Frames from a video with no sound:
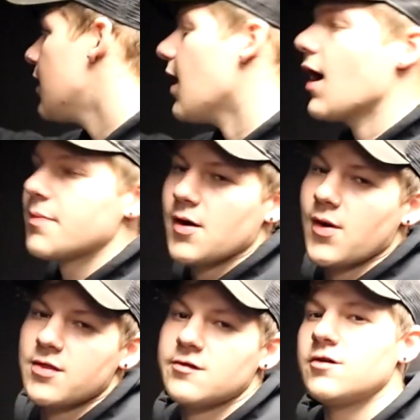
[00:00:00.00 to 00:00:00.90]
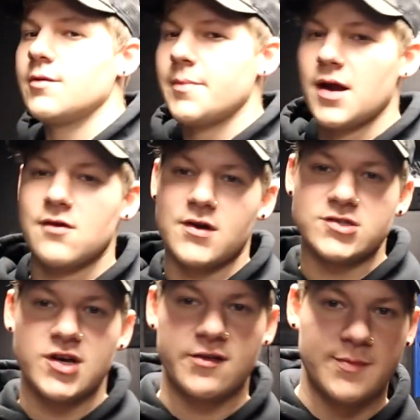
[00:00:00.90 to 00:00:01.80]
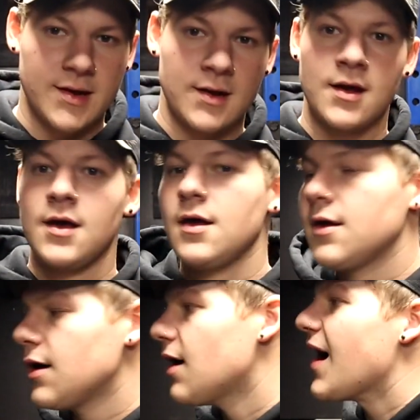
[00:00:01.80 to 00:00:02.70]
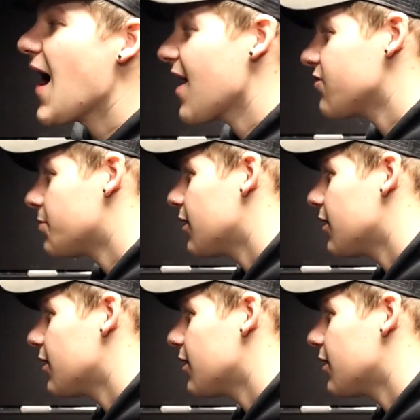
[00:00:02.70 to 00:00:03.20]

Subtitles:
that way there's a little bit better of an adjustment. I haven't